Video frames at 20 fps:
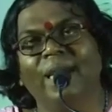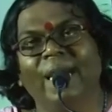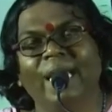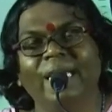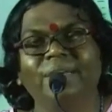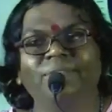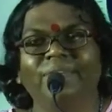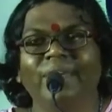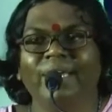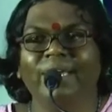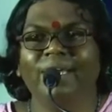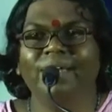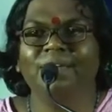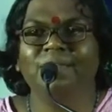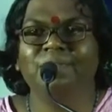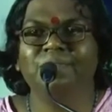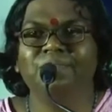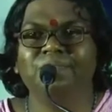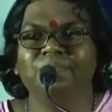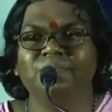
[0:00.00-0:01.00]
Anyway,
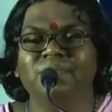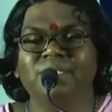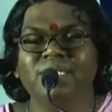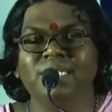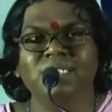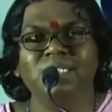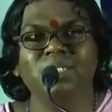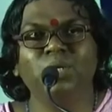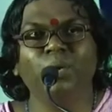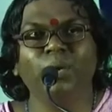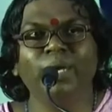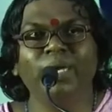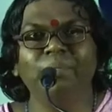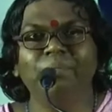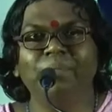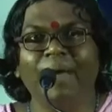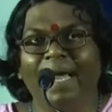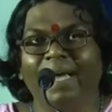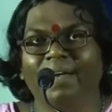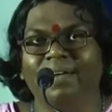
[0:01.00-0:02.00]
just going
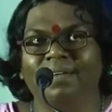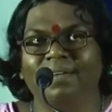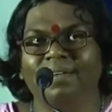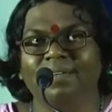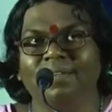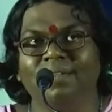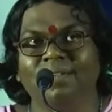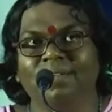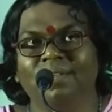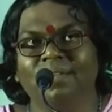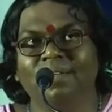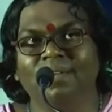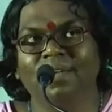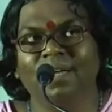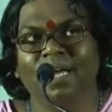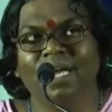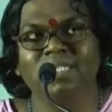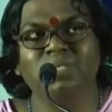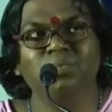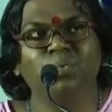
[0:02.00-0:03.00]
back
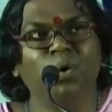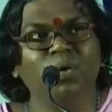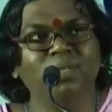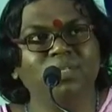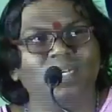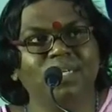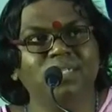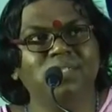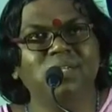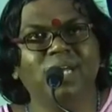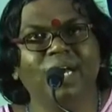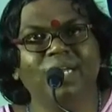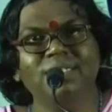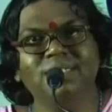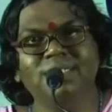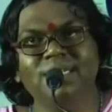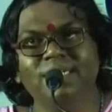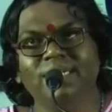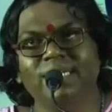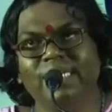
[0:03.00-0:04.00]
as what a
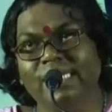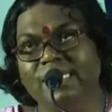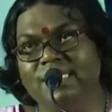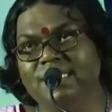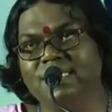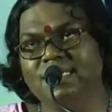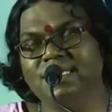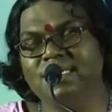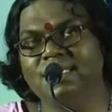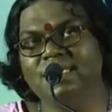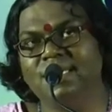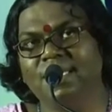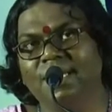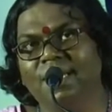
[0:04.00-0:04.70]
transgender is,